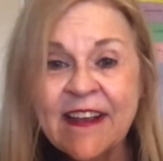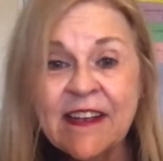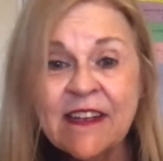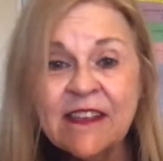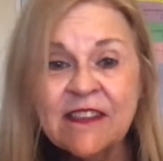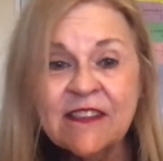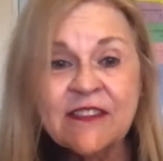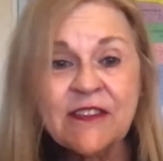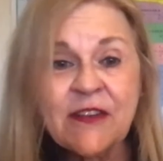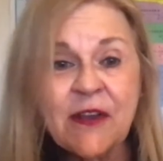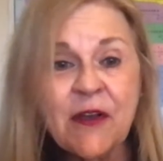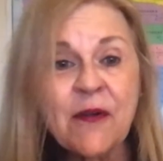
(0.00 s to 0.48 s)

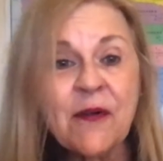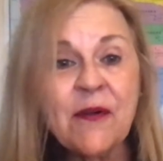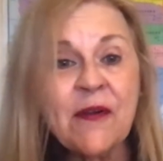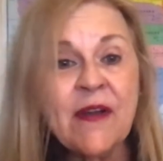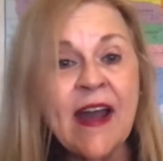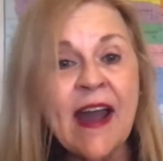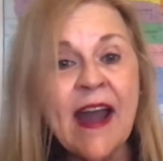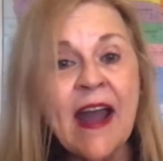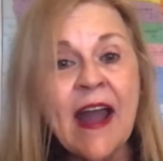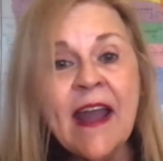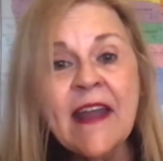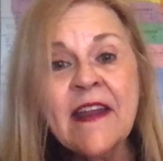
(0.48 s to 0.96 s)
So
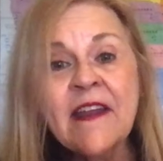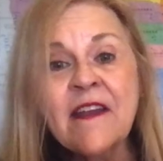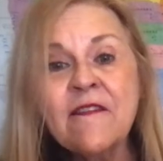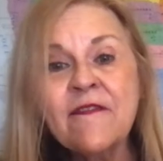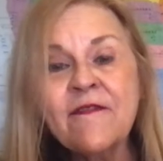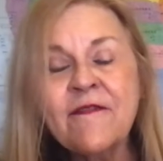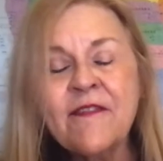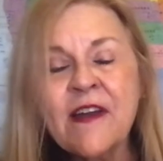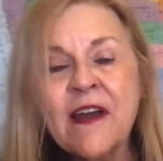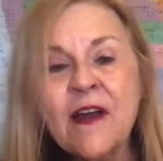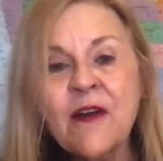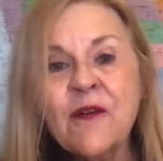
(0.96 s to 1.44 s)
I have
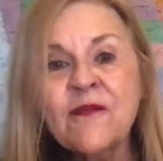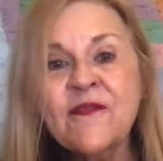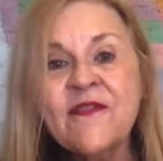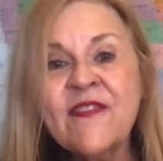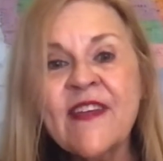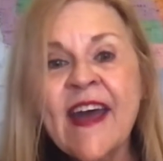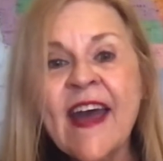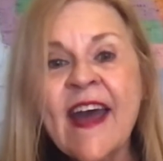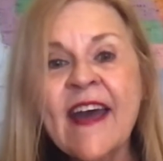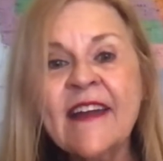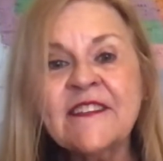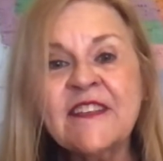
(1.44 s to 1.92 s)
found
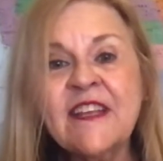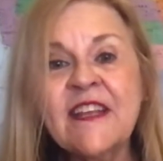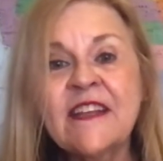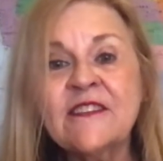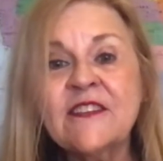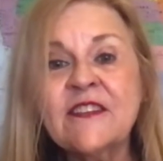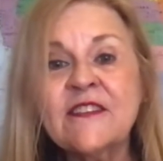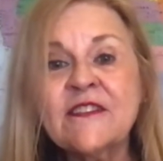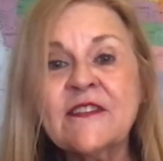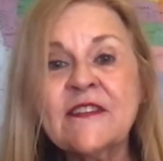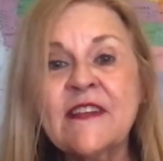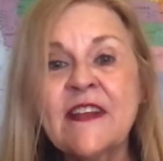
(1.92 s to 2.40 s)
that
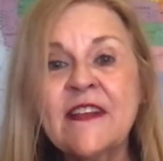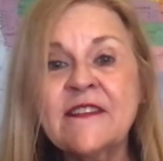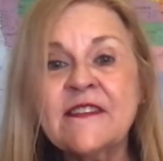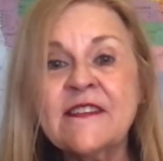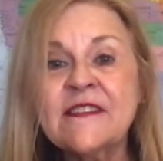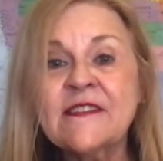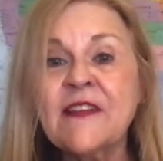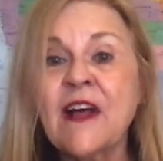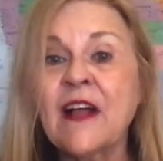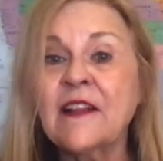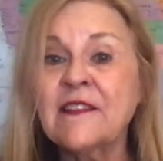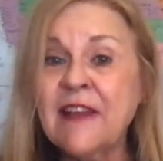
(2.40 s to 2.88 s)
it's
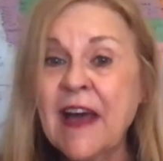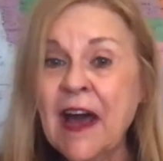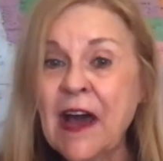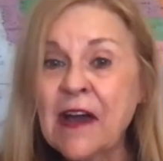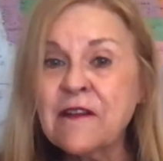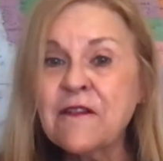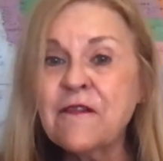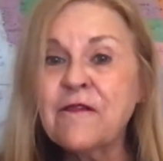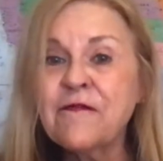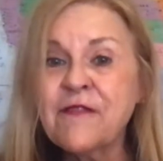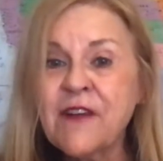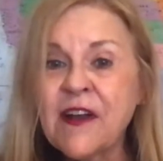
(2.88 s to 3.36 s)
a lot
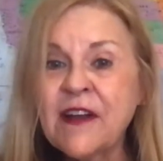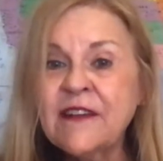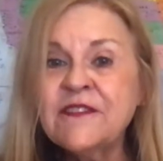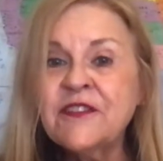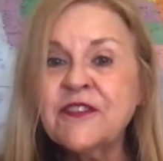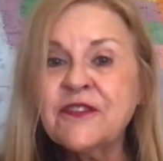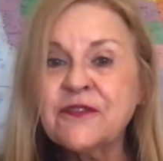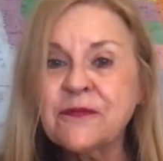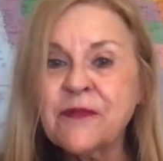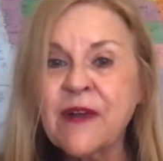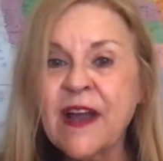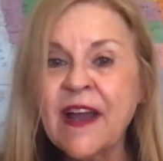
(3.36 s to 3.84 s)
of fun
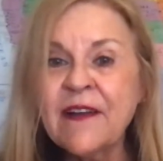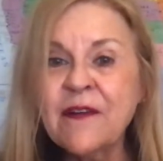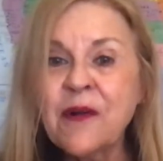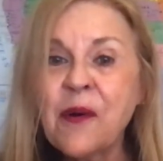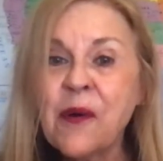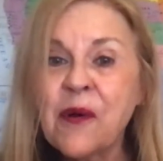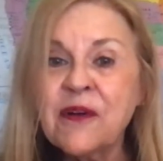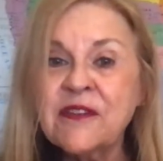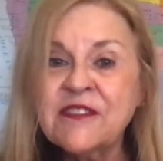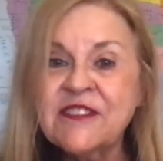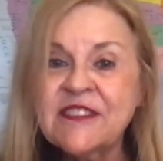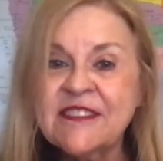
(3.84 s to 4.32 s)
to ride
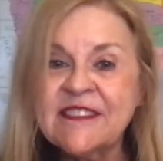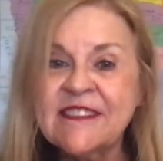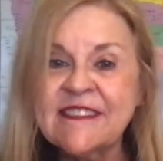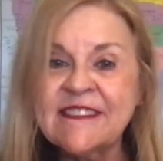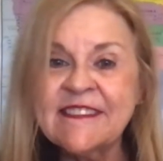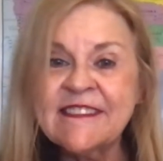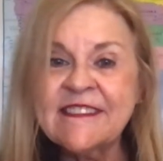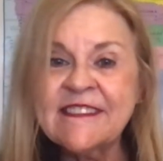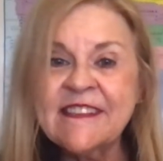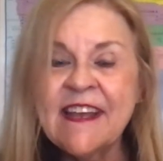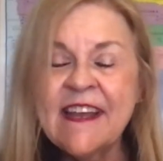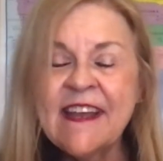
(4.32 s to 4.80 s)

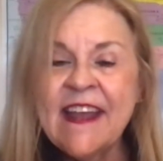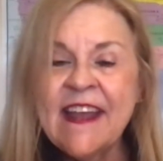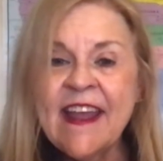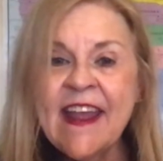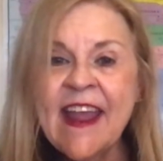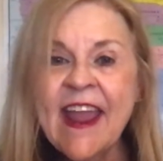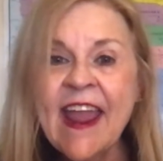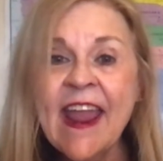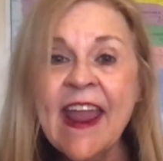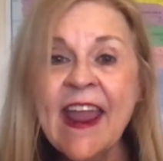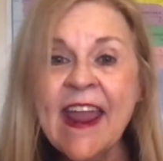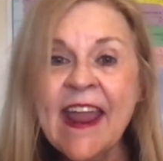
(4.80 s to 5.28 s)
horses,
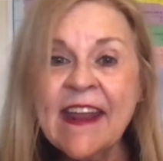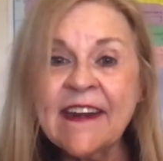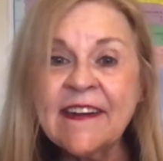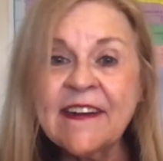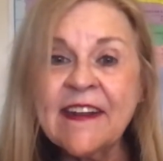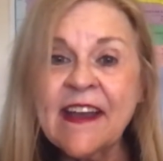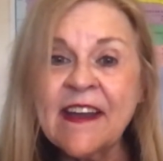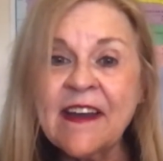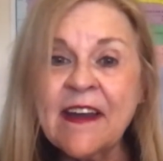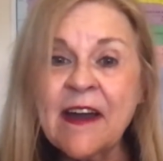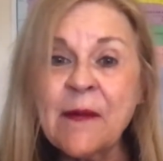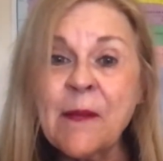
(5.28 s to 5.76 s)
and
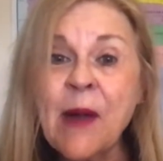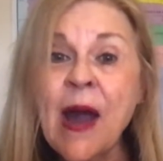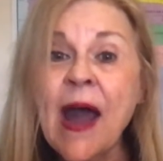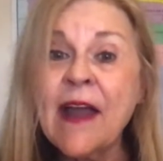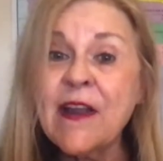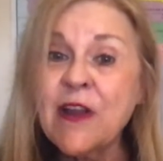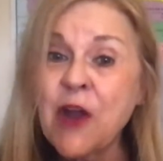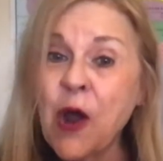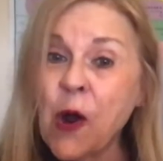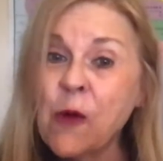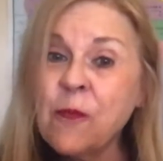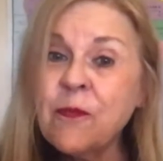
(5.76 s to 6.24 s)
I
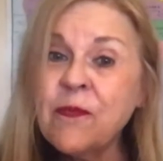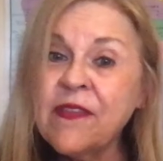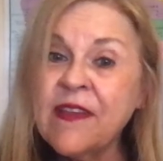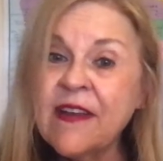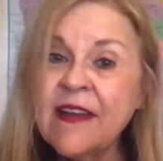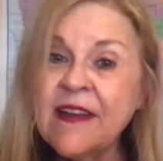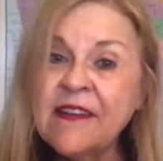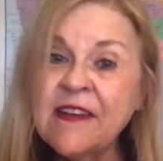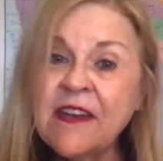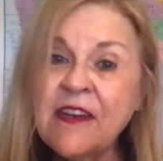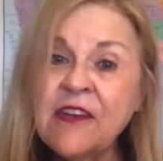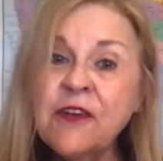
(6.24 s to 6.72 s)
hope
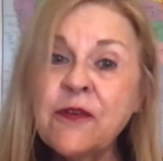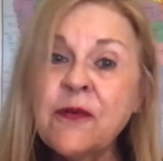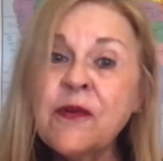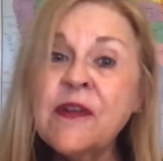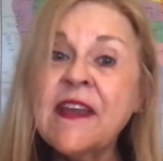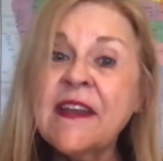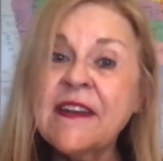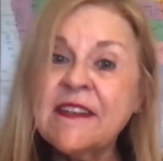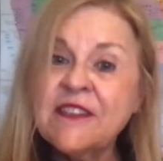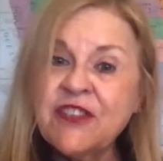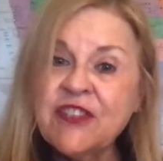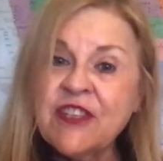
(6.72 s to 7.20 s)
that you
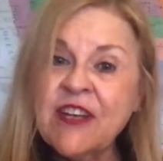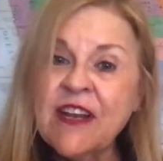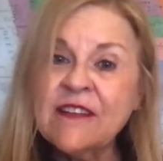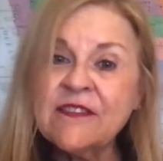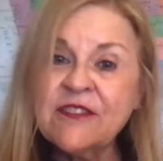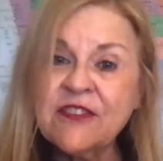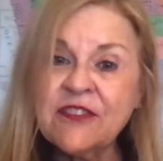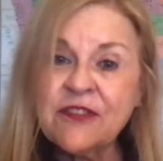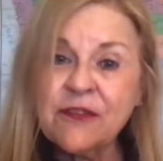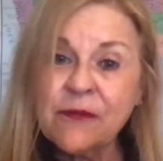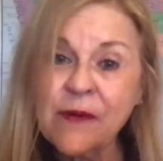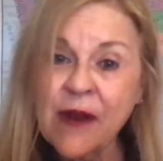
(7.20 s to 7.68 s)
get a
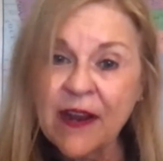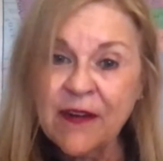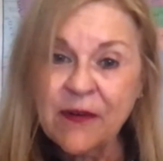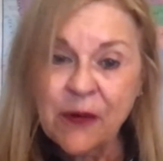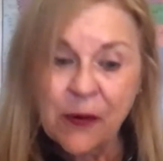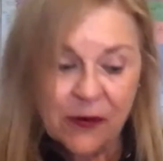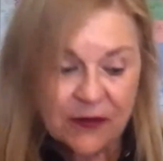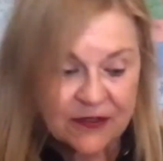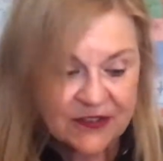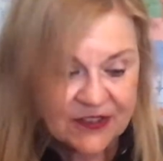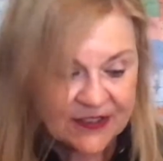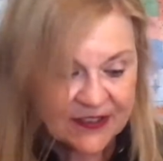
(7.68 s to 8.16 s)
chance to ride
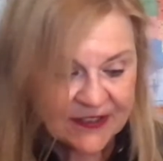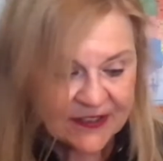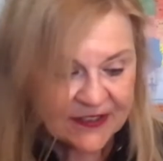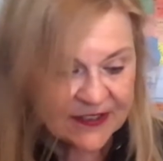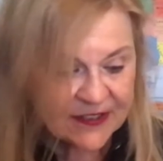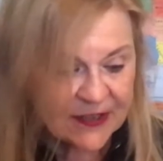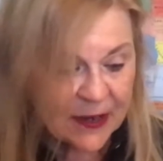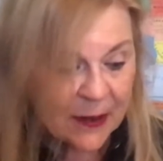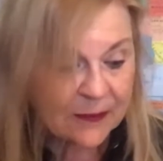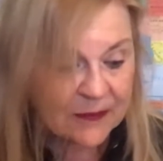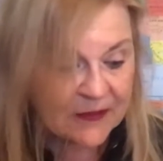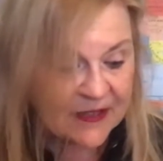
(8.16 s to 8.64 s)
horses
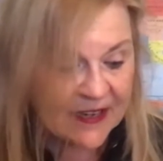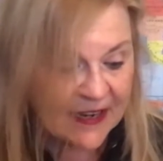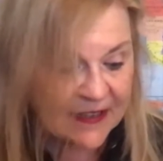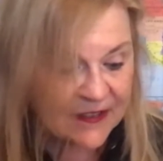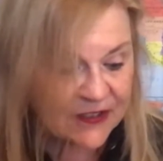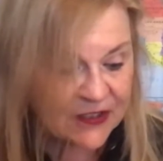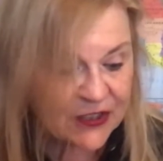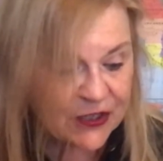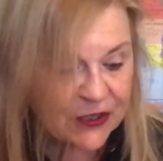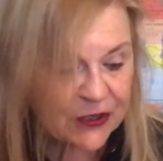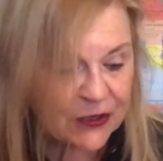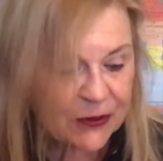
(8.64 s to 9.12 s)
someday
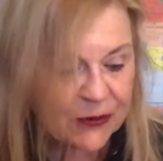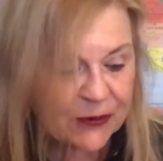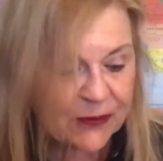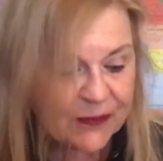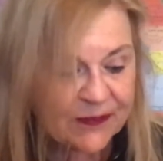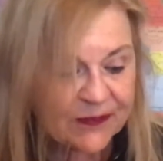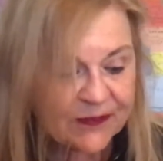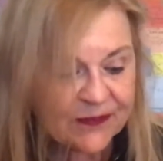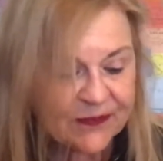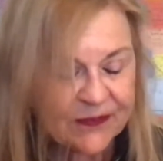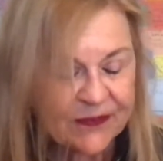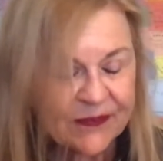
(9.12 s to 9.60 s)
too.
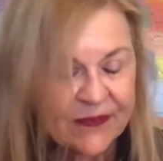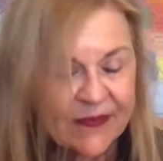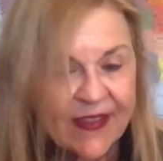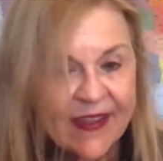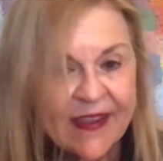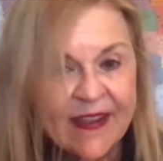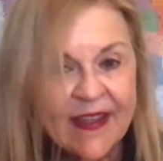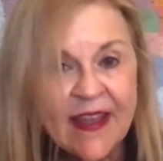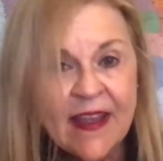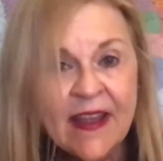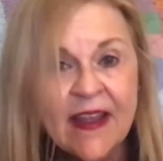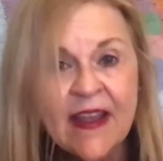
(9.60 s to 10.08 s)

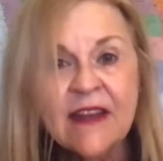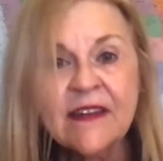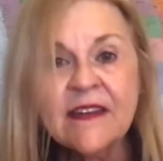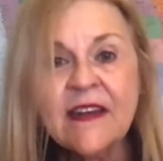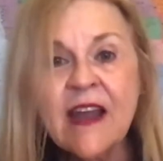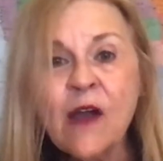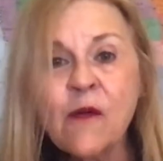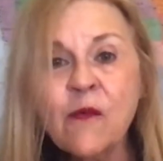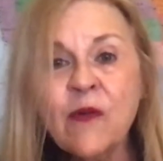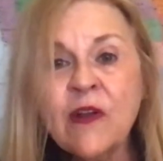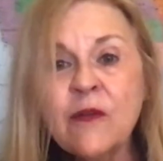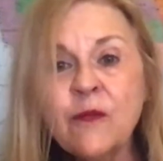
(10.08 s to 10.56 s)

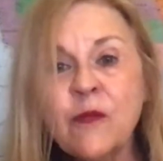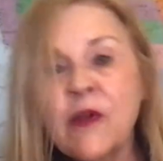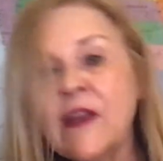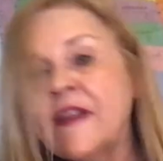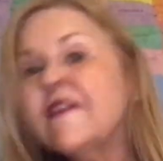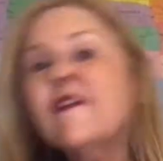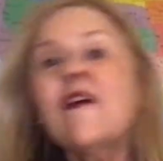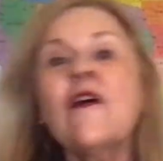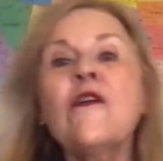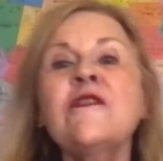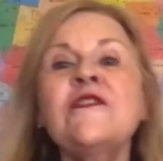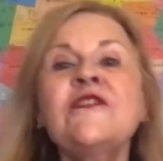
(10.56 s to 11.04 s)
Now, when we
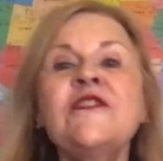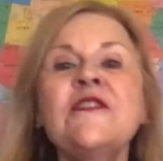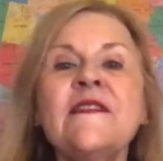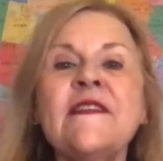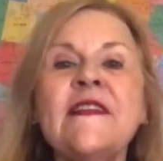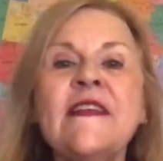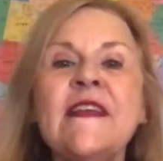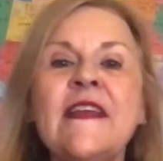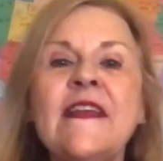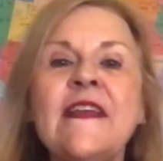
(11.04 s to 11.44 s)
go to the